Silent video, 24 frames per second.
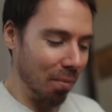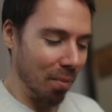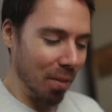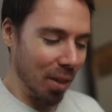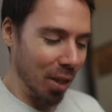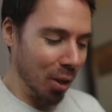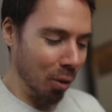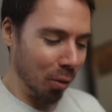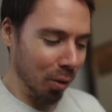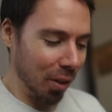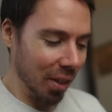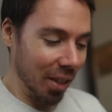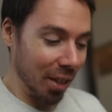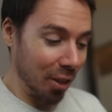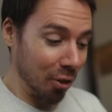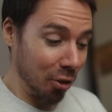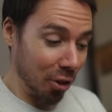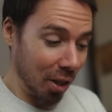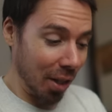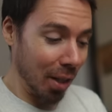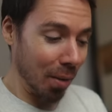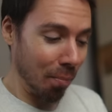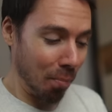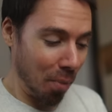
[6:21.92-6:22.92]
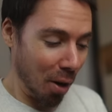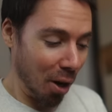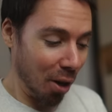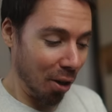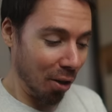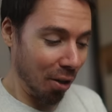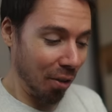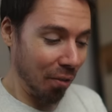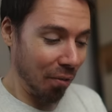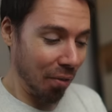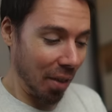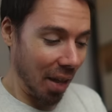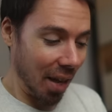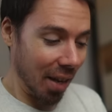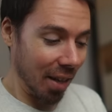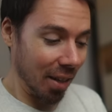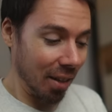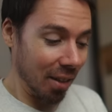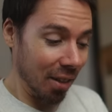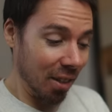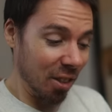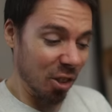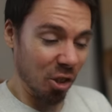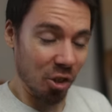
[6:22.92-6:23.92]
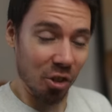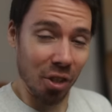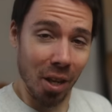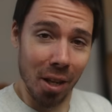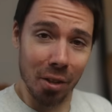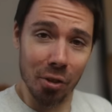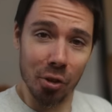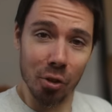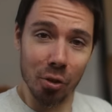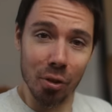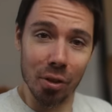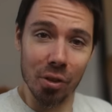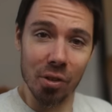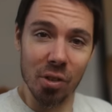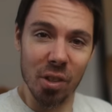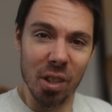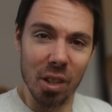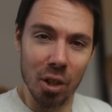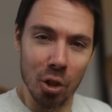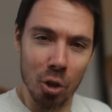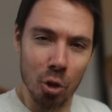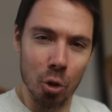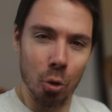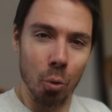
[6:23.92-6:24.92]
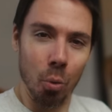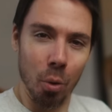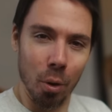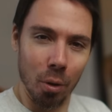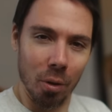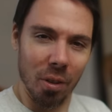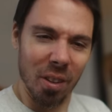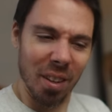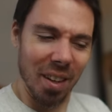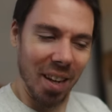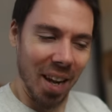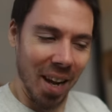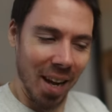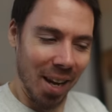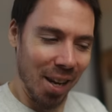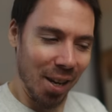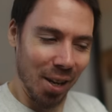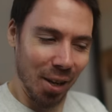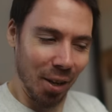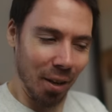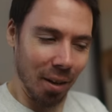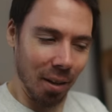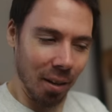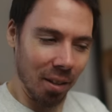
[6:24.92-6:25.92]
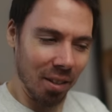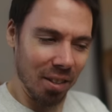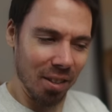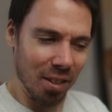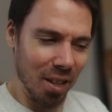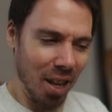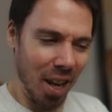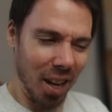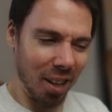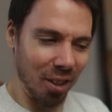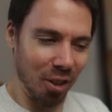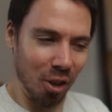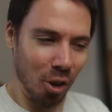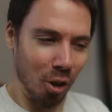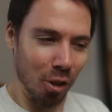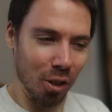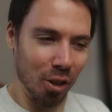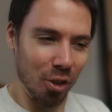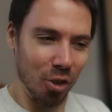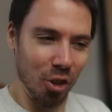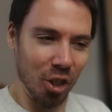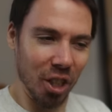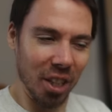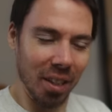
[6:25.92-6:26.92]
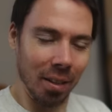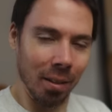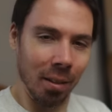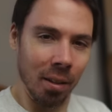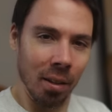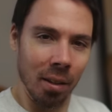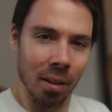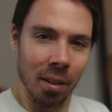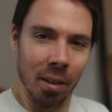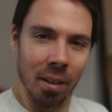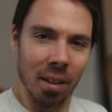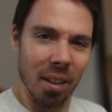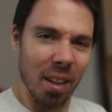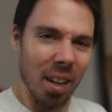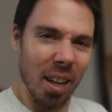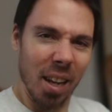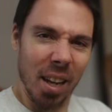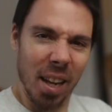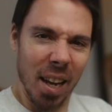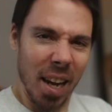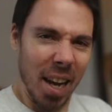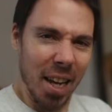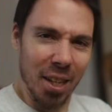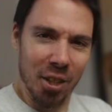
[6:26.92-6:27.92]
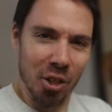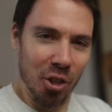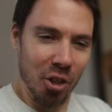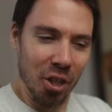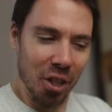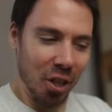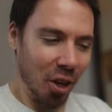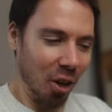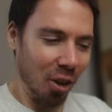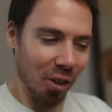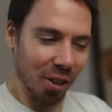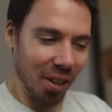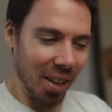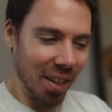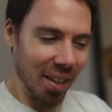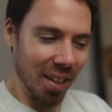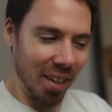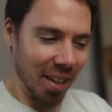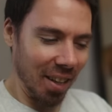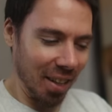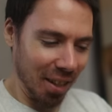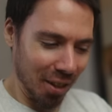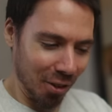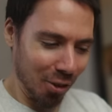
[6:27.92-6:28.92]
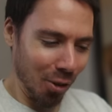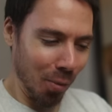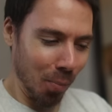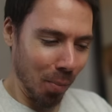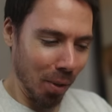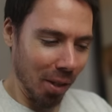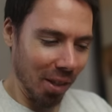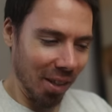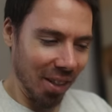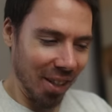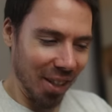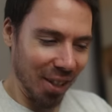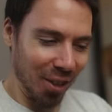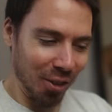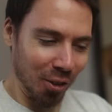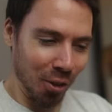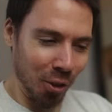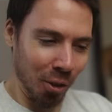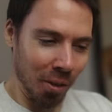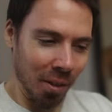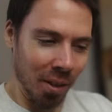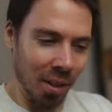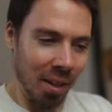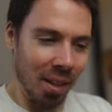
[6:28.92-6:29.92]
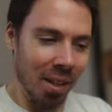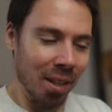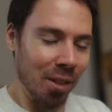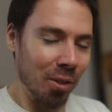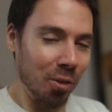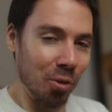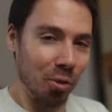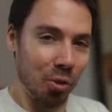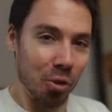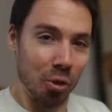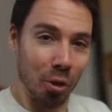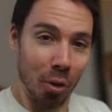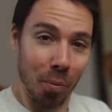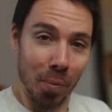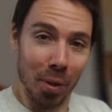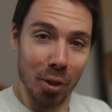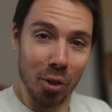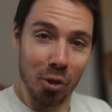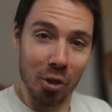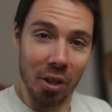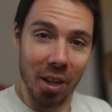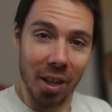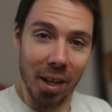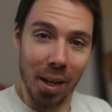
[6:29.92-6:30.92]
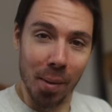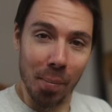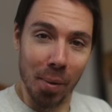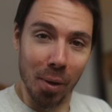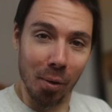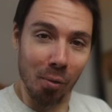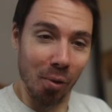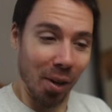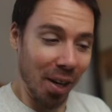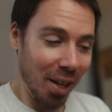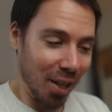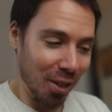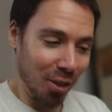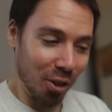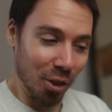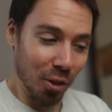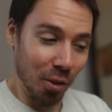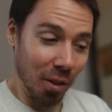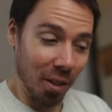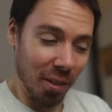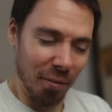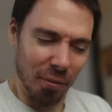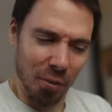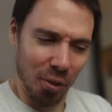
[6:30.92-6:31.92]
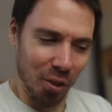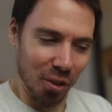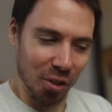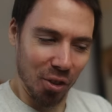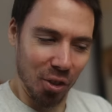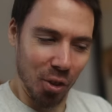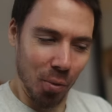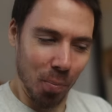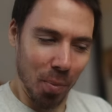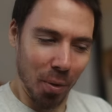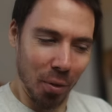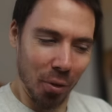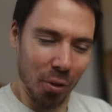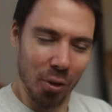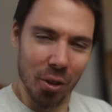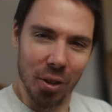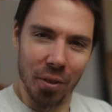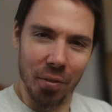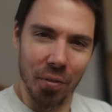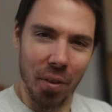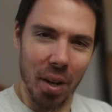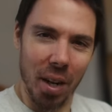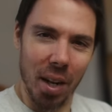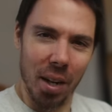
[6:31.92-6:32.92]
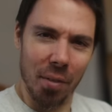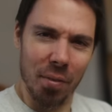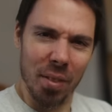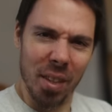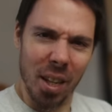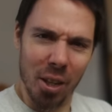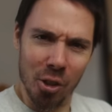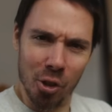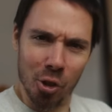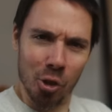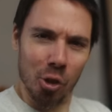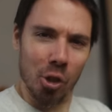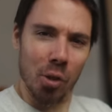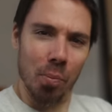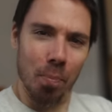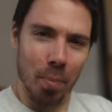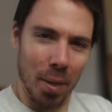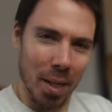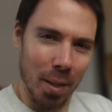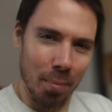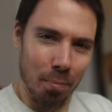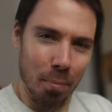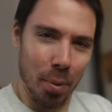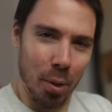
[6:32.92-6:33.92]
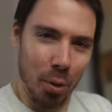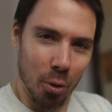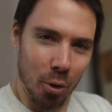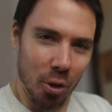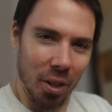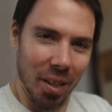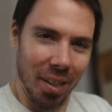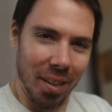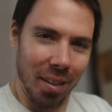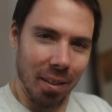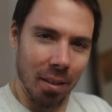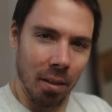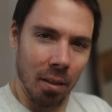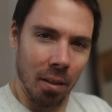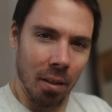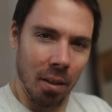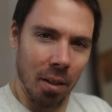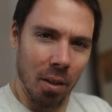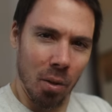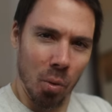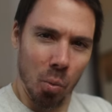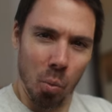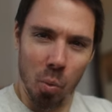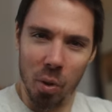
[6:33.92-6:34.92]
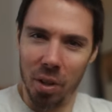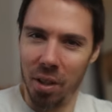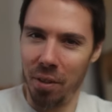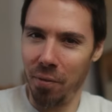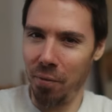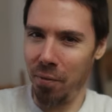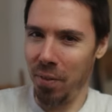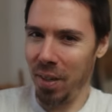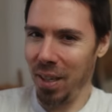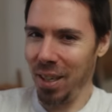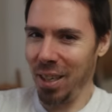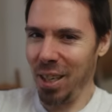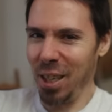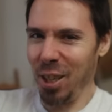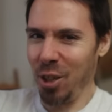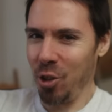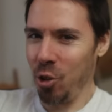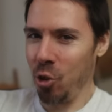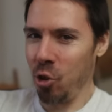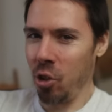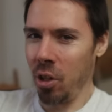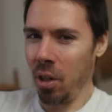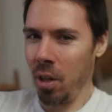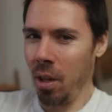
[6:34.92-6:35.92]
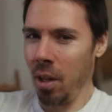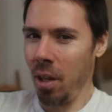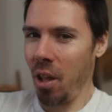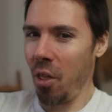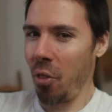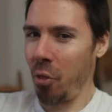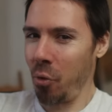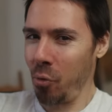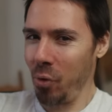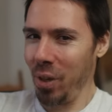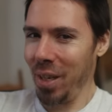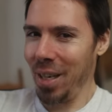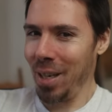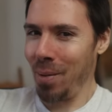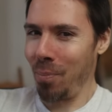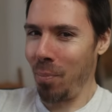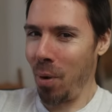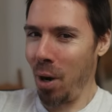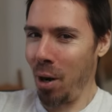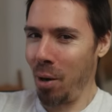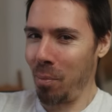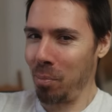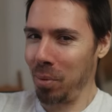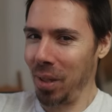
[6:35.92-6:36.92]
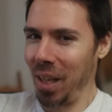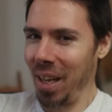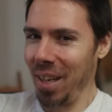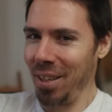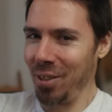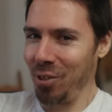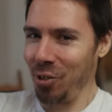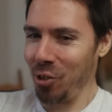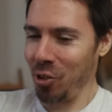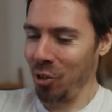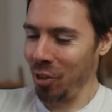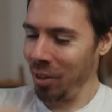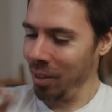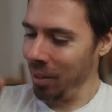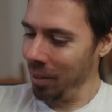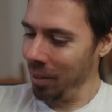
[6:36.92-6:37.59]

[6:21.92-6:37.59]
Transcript: The only exciting part of that sensor is dual gain technology, HDR-like in its abilities. So much dynamic range for a Super 35 and then you're speed boosting with a vintage 3D pop lens?